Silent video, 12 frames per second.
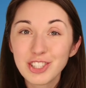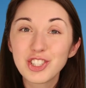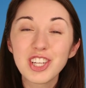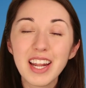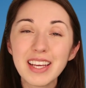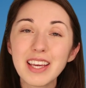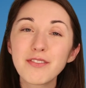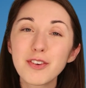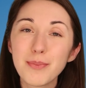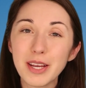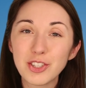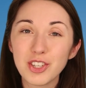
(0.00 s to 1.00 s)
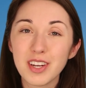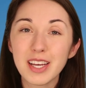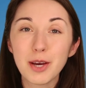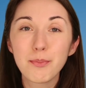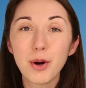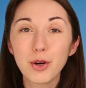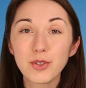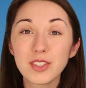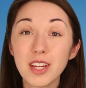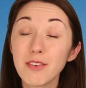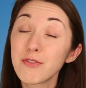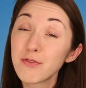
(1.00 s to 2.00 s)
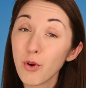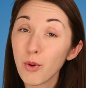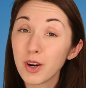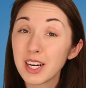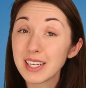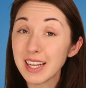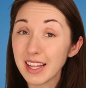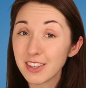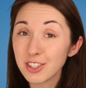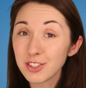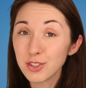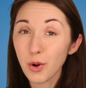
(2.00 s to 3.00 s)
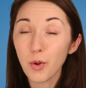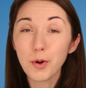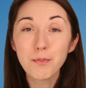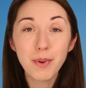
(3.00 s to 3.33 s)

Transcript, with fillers: genetic information composed of four letters or